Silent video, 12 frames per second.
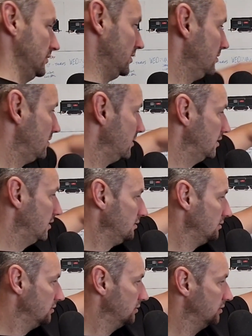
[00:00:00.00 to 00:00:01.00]
theory,
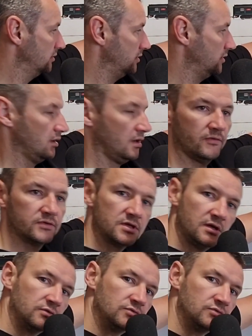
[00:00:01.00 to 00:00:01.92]
have a set of train